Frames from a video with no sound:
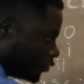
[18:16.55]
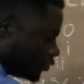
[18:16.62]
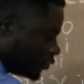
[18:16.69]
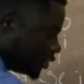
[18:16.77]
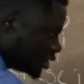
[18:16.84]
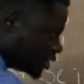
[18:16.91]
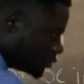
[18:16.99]

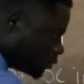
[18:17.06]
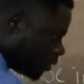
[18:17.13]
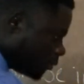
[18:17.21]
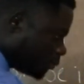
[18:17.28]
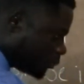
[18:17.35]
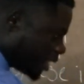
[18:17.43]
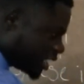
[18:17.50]
This whole
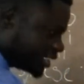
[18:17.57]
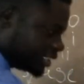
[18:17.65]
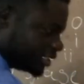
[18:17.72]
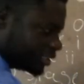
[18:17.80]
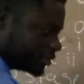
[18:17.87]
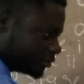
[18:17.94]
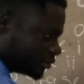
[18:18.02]
part
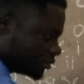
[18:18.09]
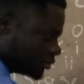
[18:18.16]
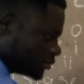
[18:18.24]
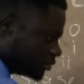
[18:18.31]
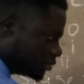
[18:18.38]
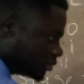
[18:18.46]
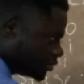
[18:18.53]
here,
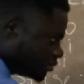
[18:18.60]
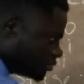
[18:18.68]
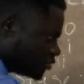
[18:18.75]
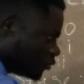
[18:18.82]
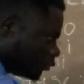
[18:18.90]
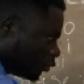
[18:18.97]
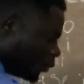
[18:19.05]

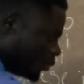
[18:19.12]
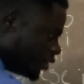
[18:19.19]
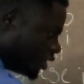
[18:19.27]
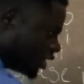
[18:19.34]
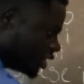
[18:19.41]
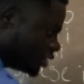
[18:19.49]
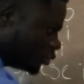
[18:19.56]
from
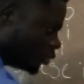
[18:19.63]
here to